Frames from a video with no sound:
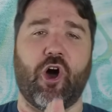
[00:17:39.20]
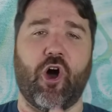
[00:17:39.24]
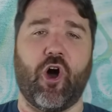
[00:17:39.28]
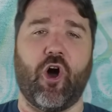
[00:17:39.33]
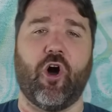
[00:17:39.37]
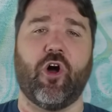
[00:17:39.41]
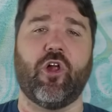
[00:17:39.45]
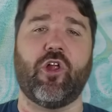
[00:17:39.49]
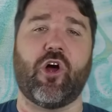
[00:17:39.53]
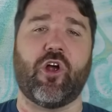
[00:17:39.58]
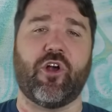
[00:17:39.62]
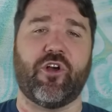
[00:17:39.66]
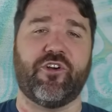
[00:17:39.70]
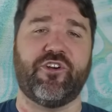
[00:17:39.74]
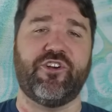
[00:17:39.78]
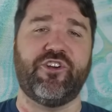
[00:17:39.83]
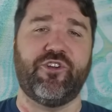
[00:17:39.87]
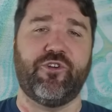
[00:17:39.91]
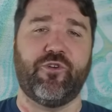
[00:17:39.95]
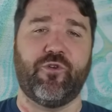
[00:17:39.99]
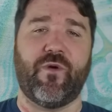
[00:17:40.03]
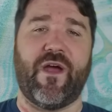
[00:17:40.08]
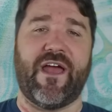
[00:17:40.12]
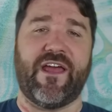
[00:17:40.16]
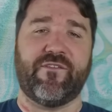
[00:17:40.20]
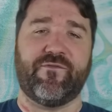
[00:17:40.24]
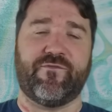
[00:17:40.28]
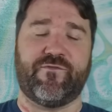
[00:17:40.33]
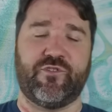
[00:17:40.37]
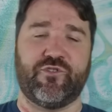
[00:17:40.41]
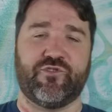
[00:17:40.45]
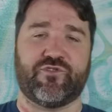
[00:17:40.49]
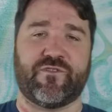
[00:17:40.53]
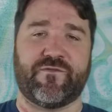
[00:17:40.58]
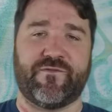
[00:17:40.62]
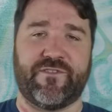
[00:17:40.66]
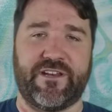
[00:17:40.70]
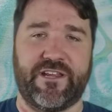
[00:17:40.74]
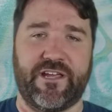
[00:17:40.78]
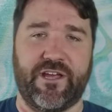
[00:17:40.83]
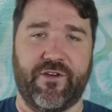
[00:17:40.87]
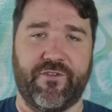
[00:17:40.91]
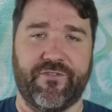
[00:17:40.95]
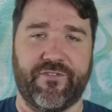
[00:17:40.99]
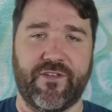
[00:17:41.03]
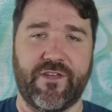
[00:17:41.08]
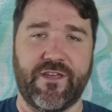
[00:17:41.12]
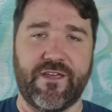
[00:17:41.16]
all our new and future
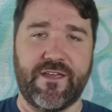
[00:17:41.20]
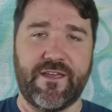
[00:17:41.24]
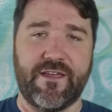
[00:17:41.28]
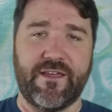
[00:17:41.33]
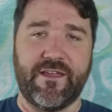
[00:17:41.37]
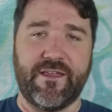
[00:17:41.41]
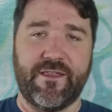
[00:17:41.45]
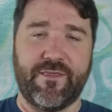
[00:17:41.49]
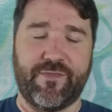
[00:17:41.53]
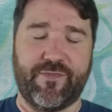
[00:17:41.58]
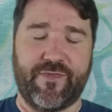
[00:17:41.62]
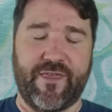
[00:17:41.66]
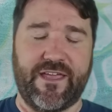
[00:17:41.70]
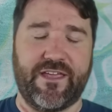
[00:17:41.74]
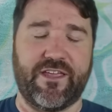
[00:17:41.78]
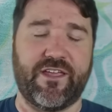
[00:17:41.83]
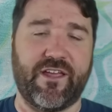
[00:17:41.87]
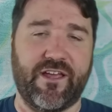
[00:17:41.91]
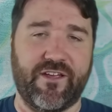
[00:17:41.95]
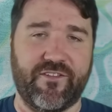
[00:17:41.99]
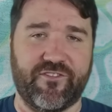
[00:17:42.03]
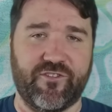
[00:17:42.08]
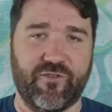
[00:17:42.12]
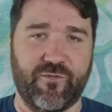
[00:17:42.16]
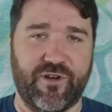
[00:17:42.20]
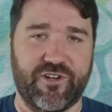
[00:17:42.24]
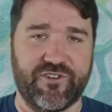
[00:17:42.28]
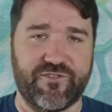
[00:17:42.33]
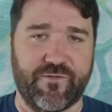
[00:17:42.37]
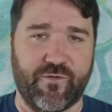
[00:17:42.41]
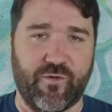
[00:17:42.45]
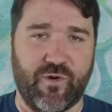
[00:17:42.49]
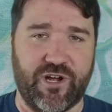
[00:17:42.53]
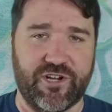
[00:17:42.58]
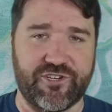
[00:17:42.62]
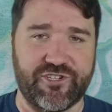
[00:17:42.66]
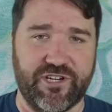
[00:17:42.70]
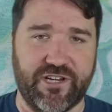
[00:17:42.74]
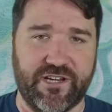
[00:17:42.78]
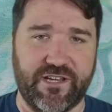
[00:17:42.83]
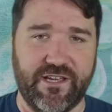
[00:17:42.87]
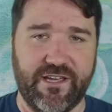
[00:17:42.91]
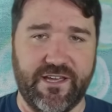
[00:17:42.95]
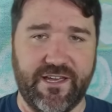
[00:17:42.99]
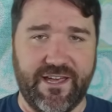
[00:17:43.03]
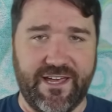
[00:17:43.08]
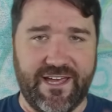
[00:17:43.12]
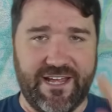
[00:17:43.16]
videos. Thank you guys so much for watching,
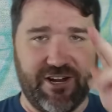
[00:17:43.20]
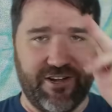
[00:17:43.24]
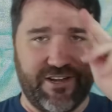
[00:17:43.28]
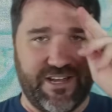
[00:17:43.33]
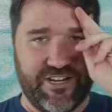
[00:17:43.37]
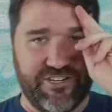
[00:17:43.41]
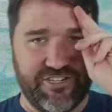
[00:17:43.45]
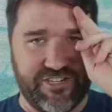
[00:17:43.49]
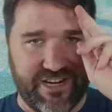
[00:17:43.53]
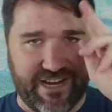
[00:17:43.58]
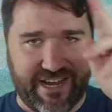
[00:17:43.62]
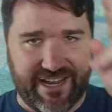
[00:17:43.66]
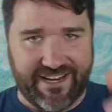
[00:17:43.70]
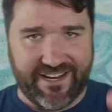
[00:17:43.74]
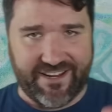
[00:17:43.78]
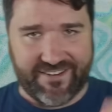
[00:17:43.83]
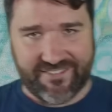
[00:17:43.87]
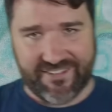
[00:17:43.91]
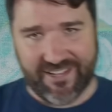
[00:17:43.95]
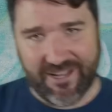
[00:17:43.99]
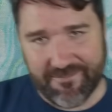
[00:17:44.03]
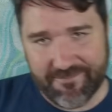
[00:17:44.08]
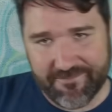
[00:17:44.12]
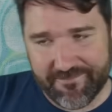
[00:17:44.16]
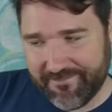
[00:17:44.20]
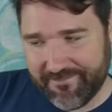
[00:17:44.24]
and I'll catch you again next time.